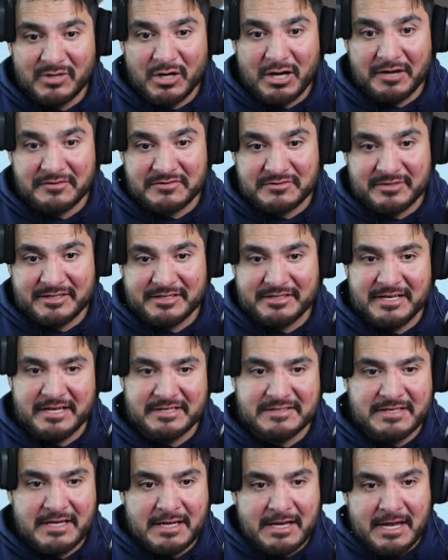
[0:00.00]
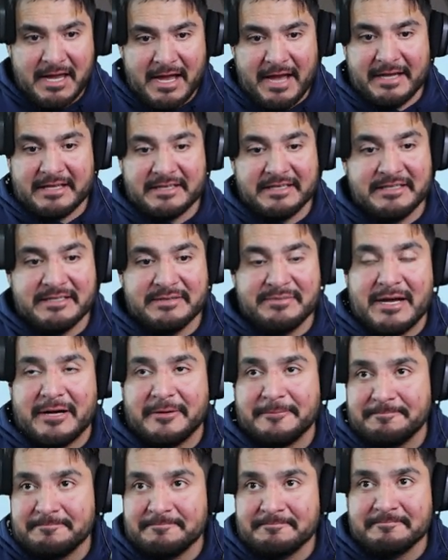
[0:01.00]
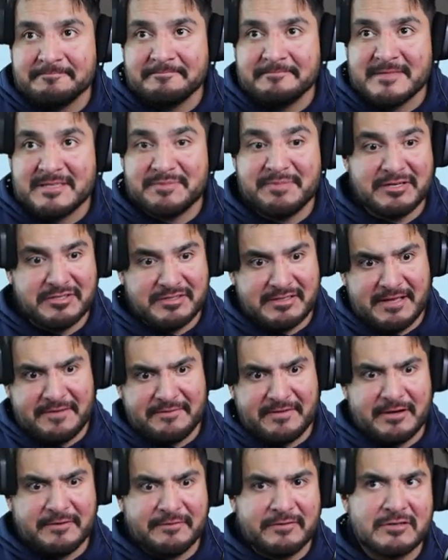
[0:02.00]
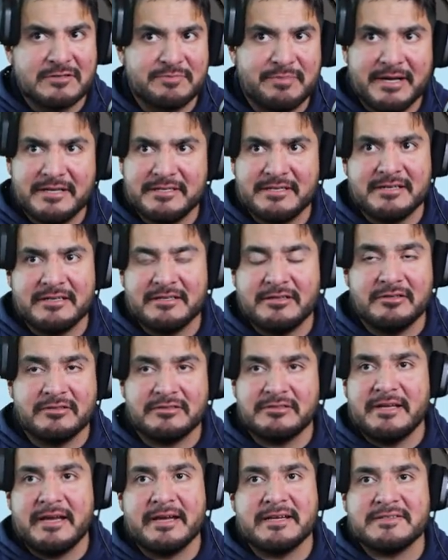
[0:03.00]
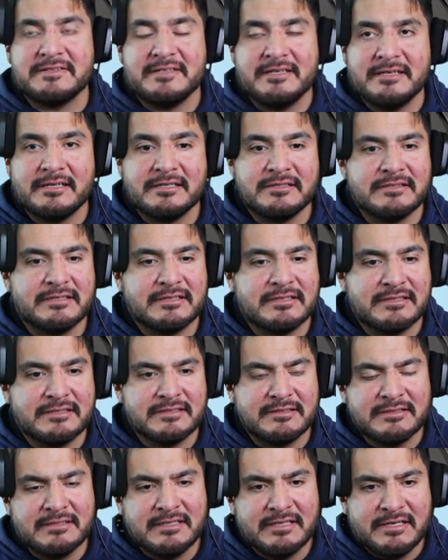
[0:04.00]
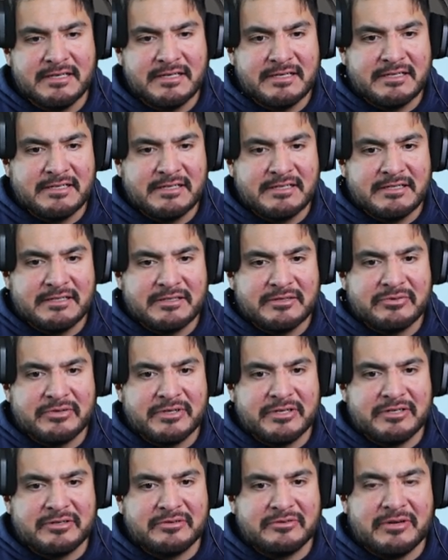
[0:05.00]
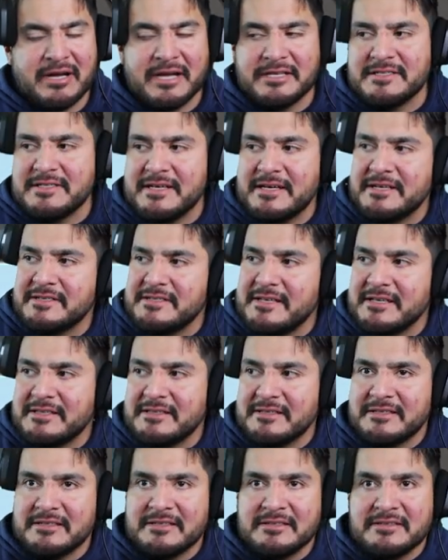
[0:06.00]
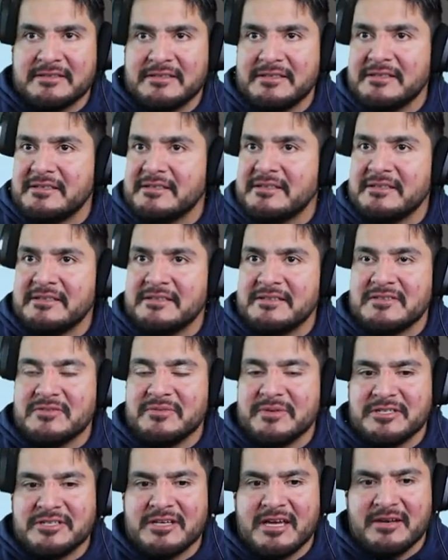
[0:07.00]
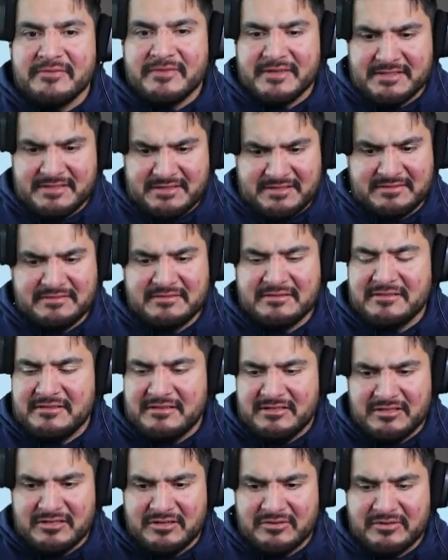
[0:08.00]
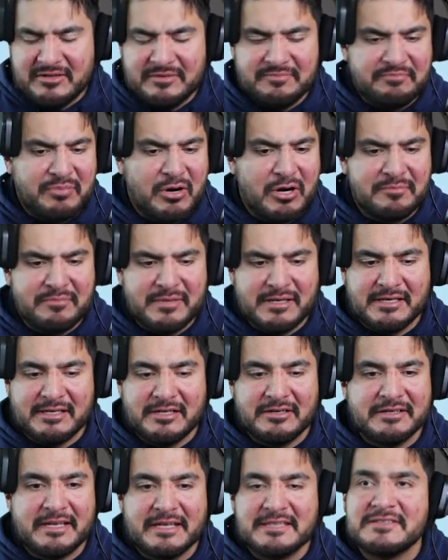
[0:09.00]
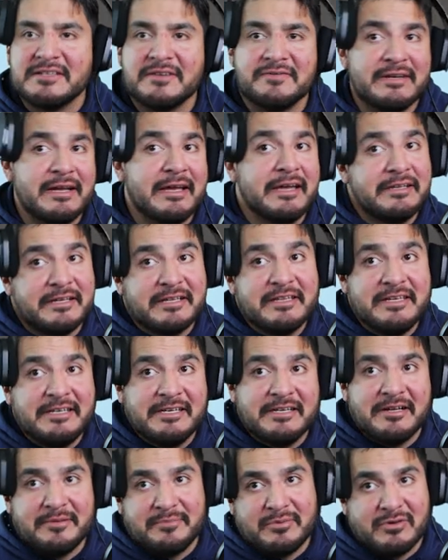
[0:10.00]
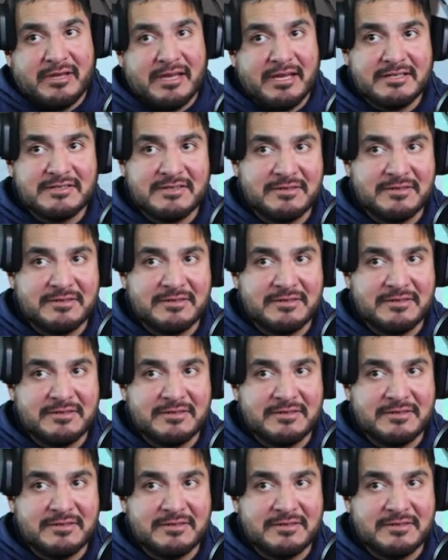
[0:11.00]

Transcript: off screen, yes. I cleaned them out. Especially that very first badge, it looked nasty, and uh, well, I just had to take the, the, the, the switch out of its, you know, compartment and all that stuff, and I had to clean it up, okay?